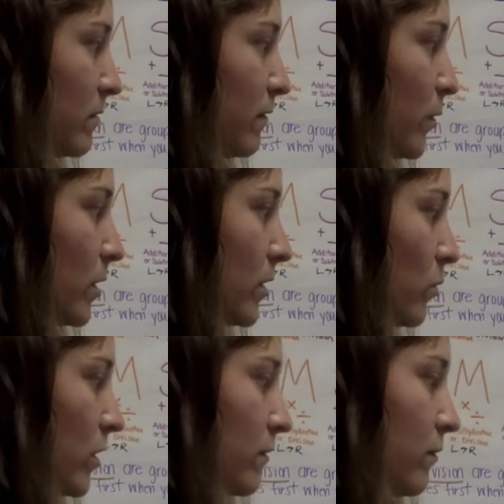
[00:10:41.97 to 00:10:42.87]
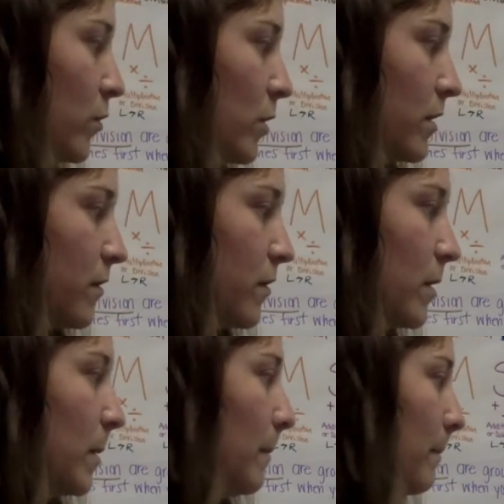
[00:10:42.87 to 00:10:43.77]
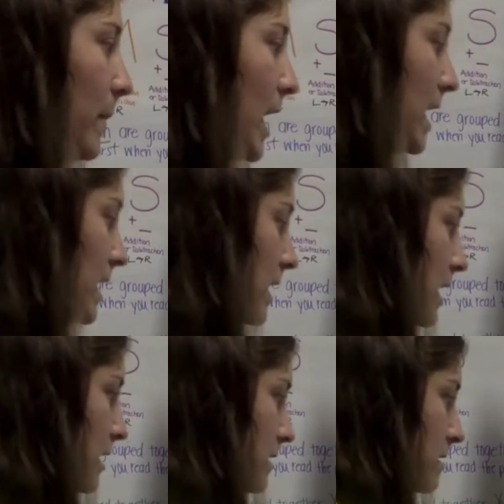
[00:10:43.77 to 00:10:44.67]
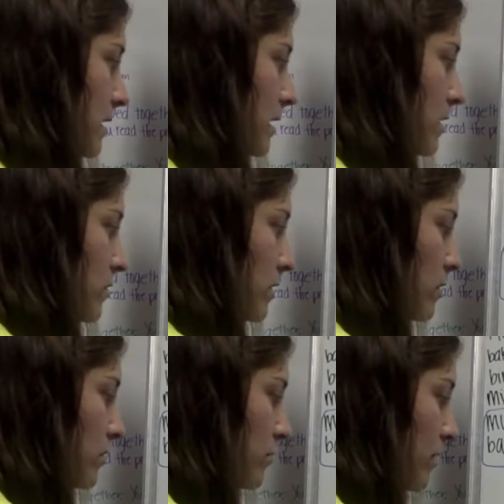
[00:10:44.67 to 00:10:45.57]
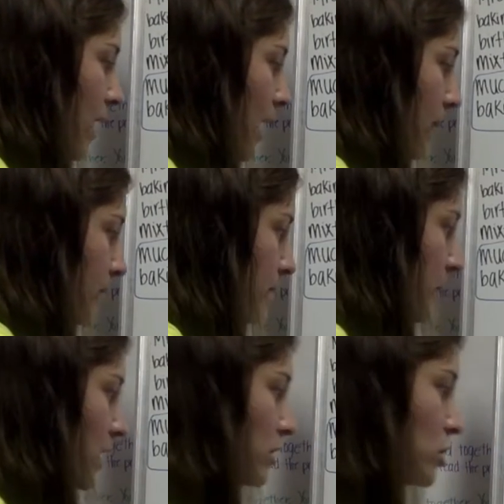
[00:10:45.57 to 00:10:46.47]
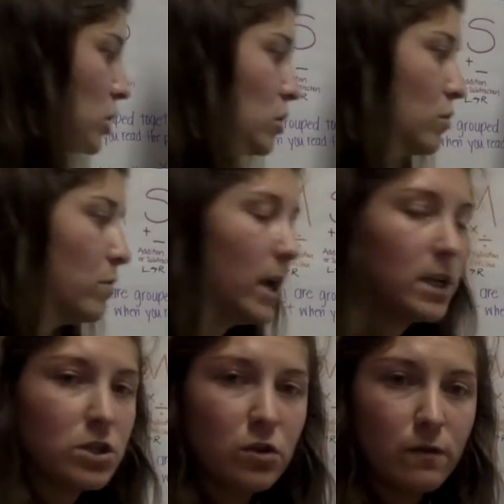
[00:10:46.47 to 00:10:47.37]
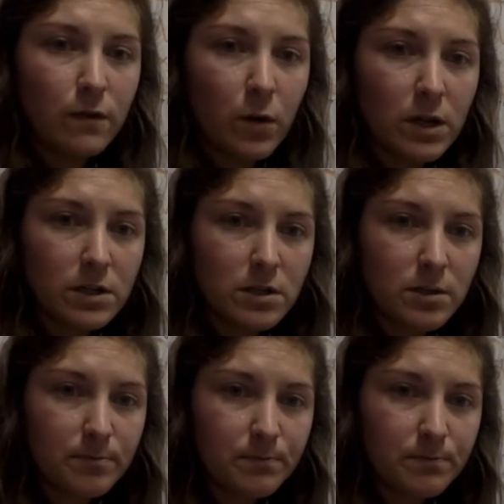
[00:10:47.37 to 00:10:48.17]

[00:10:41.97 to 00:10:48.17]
4 1/4 minus, I need to include that, 2 2/4.